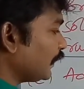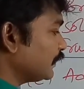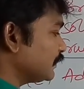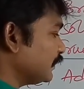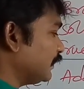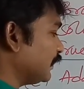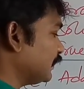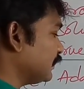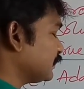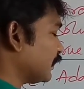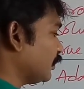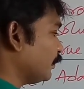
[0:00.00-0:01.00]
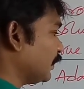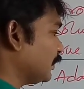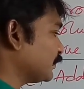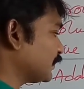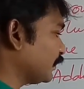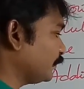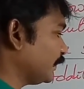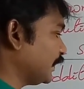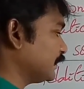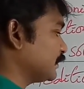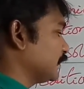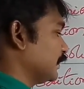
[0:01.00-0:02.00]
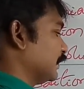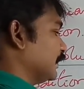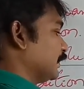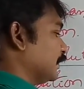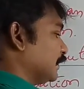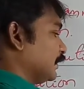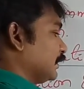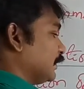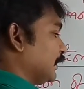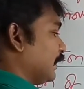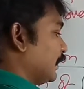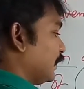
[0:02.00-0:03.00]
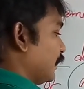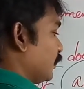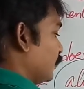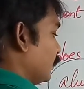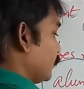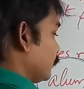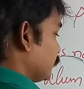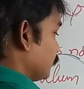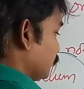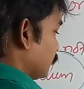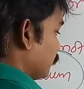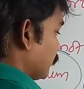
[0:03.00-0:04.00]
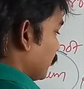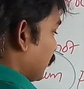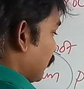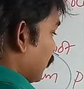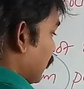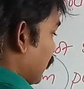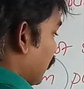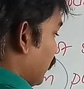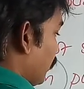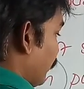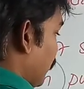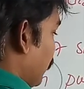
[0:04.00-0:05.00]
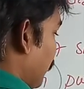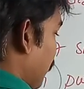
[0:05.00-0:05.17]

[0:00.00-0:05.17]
See here, these aluminum sulfates, they give aluminum